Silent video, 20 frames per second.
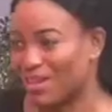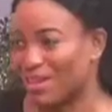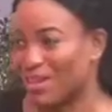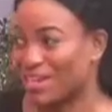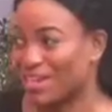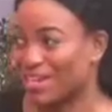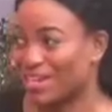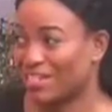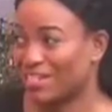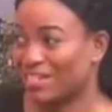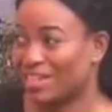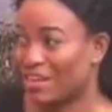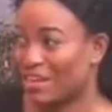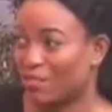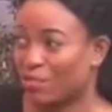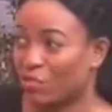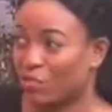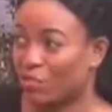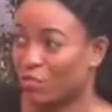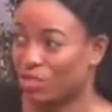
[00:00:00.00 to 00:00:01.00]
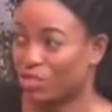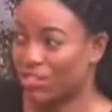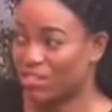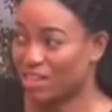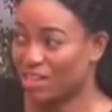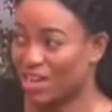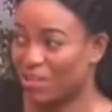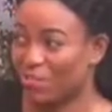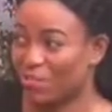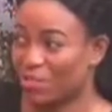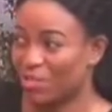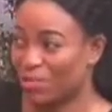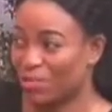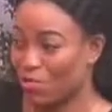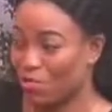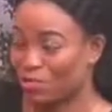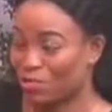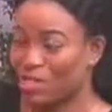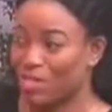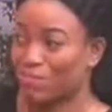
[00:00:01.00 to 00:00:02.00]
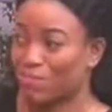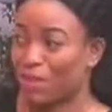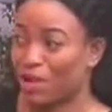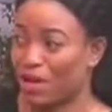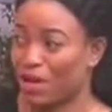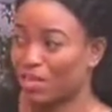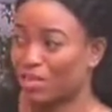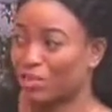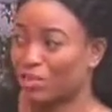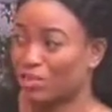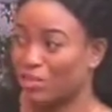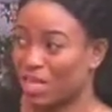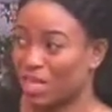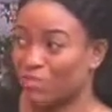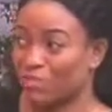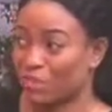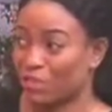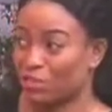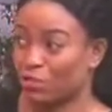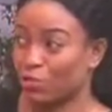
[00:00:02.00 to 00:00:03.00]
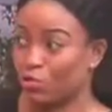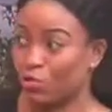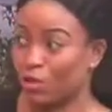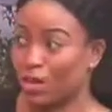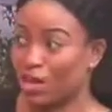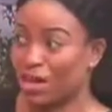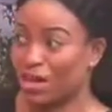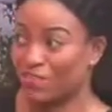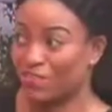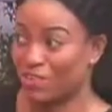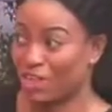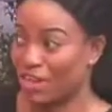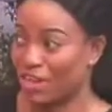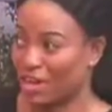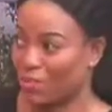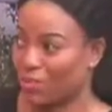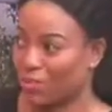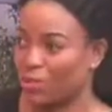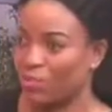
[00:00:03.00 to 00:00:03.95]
and the chief who is there with all that part team is no longer available.